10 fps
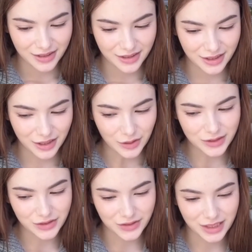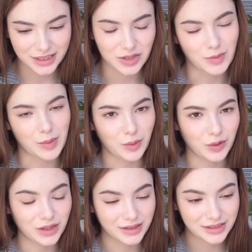it also relates to my
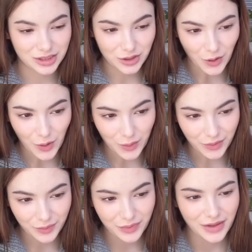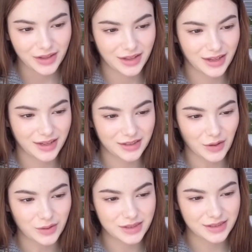modeling job. It
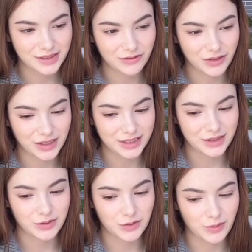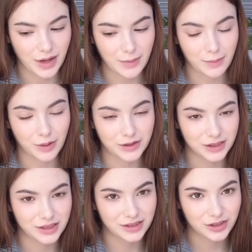also relates to my body
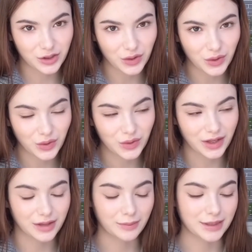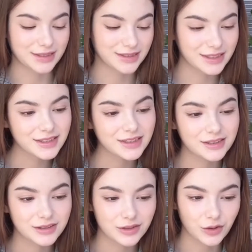control and my skin
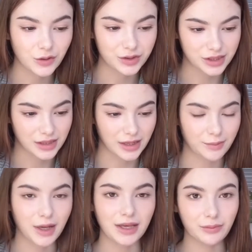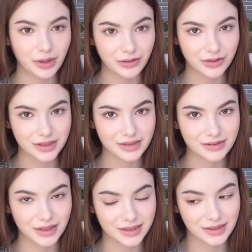control, just like my appearance.
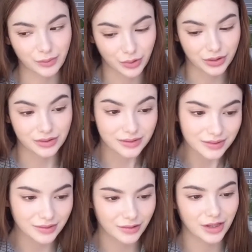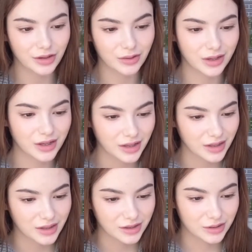That's important when you're
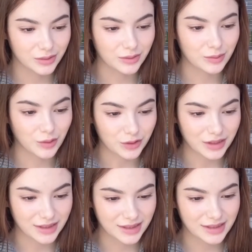doing modeling